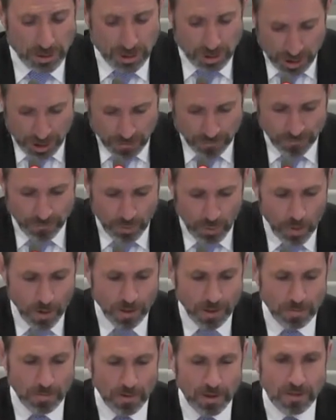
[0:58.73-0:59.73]
just four
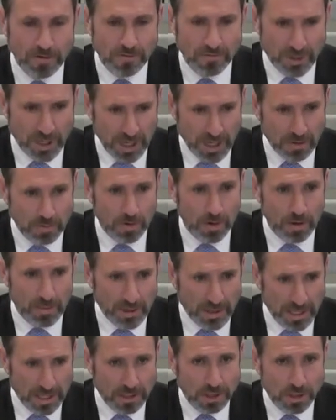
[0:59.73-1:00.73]
in the month of January,
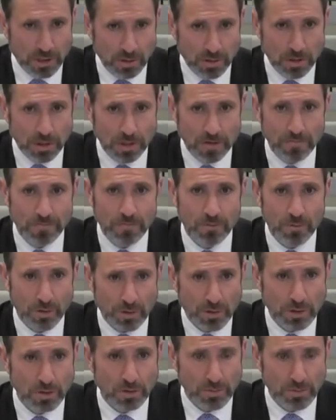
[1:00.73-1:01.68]
but that's certainly four too